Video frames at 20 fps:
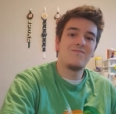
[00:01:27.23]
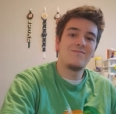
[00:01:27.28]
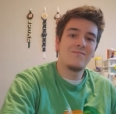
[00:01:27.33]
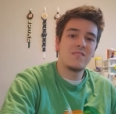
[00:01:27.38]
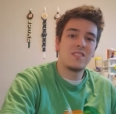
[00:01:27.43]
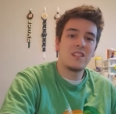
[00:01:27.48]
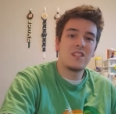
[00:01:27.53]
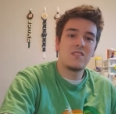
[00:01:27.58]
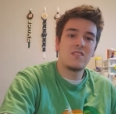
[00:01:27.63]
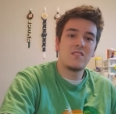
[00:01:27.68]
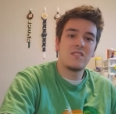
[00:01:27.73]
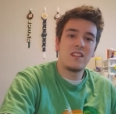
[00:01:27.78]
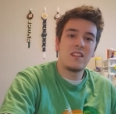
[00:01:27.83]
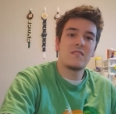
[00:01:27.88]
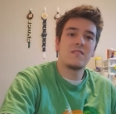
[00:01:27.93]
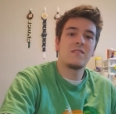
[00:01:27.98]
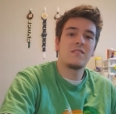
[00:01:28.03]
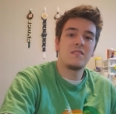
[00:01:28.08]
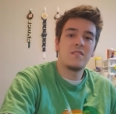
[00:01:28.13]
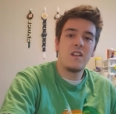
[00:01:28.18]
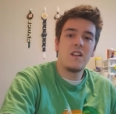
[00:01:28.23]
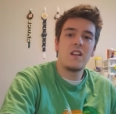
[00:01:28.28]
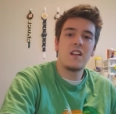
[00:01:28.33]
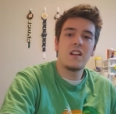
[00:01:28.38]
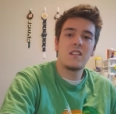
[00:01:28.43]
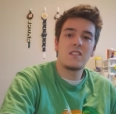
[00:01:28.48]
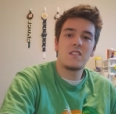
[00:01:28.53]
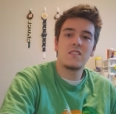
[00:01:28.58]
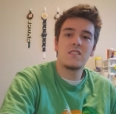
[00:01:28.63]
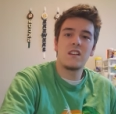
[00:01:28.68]
it's interesting. It's very
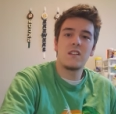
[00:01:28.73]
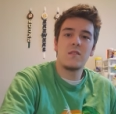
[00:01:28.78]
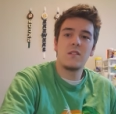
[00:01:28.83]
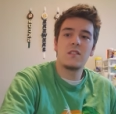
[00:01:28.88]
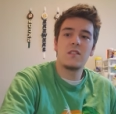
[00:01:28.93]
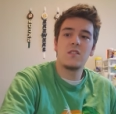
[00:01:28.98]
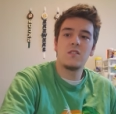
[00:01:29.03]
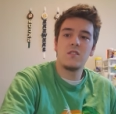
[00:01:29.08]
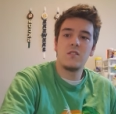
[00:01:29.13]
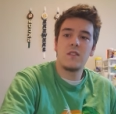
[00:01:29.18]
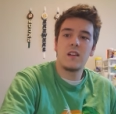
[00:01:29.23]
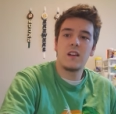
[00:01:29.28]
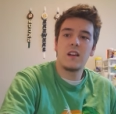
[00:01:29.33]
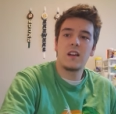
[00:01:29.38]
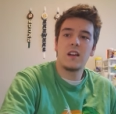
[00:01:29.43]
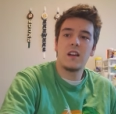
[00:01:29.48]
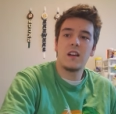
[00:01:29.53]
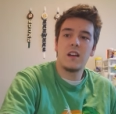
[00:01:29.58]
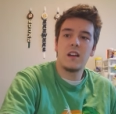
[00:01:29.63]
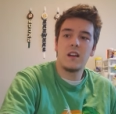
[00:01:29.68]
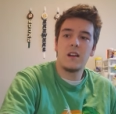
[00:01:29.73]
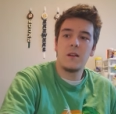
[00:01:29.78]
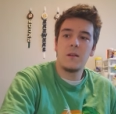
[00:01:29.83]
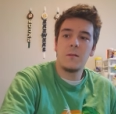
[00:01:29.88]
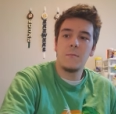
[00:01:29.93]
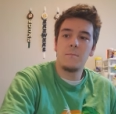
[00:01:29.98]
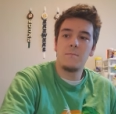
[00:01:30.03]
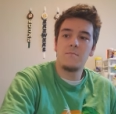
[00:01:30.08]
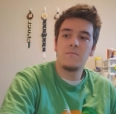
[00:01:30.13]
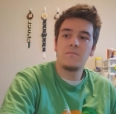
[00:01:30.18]
interesting what they're doing.
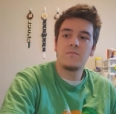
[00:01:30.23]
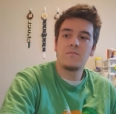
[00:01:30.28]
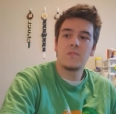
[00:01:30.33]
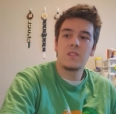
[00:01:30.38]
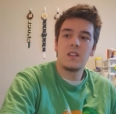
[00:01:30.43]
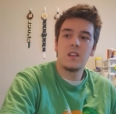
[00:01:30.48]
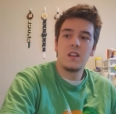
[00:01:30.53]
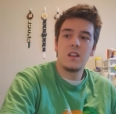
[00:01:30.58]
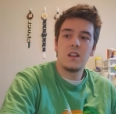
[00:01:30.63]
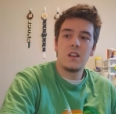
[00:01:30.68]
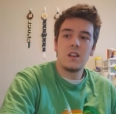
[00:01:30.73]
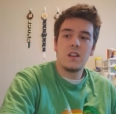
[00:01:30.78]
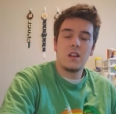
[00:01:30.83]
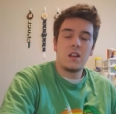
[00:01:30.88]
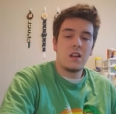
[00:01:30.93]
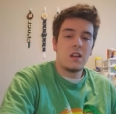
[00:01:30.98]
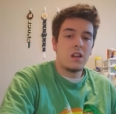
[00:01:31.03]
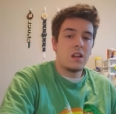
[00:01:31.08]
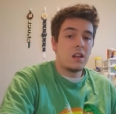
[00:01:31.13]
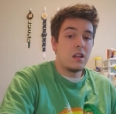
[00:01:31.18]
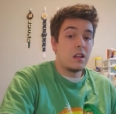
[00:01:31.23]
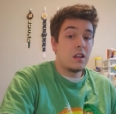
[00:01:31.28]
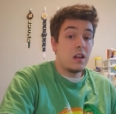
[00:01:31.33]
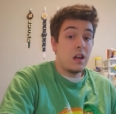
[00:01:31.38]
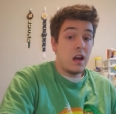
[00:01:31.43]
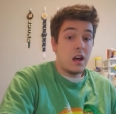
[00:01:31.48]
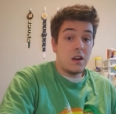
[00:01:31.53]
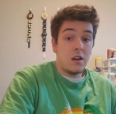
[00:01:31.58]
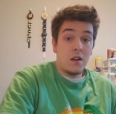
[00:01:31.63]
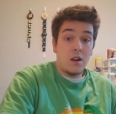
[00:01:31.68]
Um,
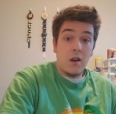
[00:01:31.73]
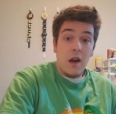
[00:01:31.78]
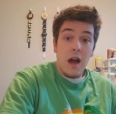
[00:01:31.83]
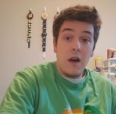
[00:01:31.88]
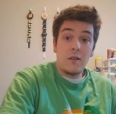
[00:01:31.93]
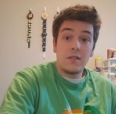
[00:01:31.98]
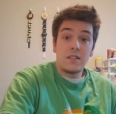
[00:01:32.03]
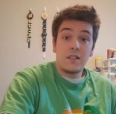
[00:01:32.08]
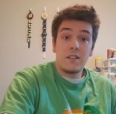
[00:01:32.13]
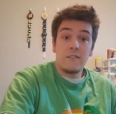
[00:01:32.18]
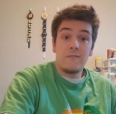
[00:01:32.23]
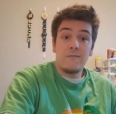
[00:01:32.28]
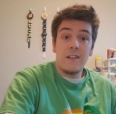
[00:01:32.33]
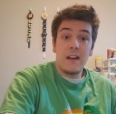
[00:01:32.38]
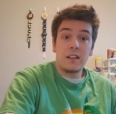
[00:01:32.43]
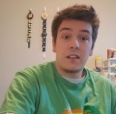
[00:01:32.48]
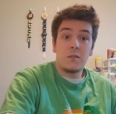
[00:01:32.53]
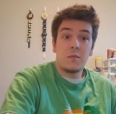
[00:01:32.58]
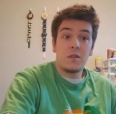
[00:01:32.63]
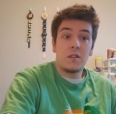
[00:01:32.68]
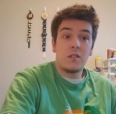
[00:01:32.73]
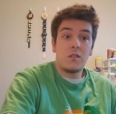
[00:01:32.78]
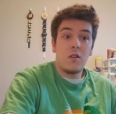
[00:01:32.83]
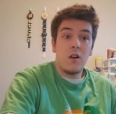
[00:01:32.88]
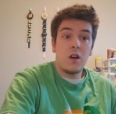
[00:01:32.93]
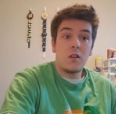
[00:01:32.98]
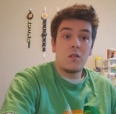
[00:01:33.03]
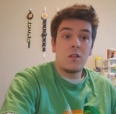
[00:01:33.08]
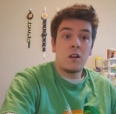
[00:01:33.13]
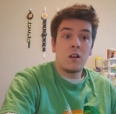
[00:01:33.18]
I don't know how it's going to affect them in the
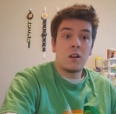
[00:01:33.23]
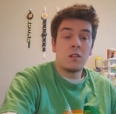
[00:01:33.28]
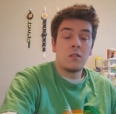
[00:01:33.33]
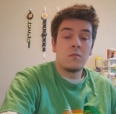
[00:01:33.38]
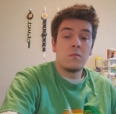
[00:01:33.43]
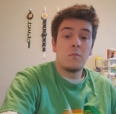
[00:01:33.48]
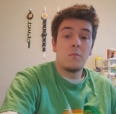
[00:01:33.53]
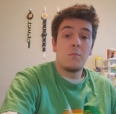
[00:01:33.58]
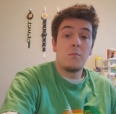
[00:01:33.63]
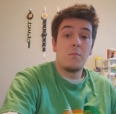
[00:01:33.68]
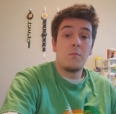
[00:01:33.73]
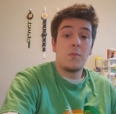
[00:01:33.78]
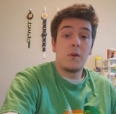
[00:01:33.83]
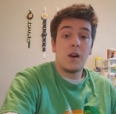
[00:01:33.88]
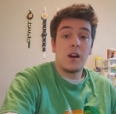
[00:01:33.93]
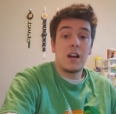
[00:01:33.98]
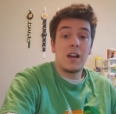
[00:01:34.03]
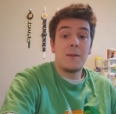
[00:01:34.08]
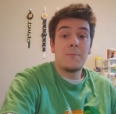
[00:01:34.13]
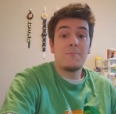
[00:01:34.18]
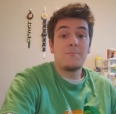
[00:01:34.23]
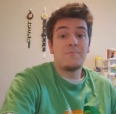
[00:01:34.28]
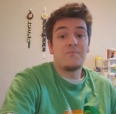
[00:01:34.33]
long run, but